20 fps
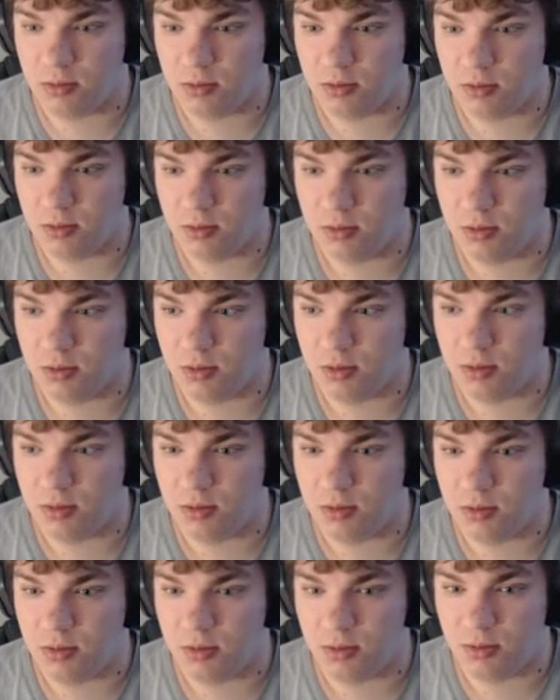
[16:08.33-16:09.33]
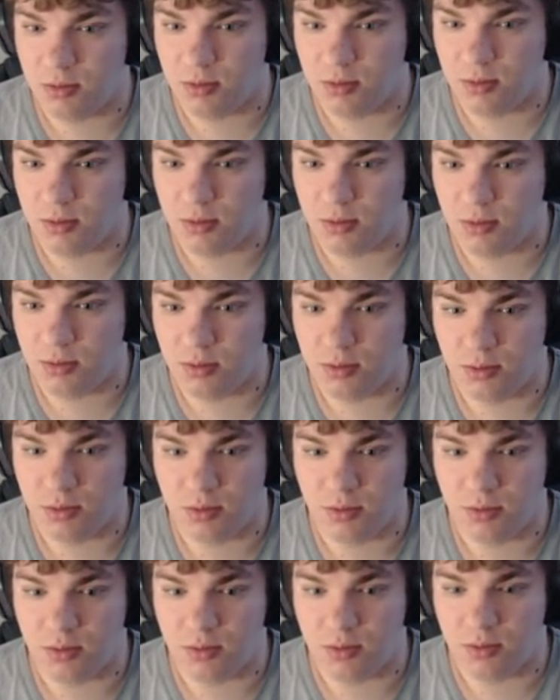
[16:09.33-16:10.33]

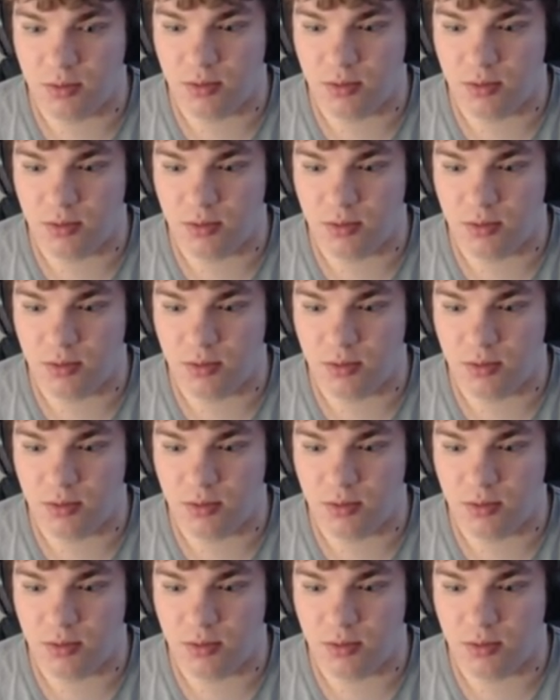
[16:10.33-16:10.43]
(no one is talking)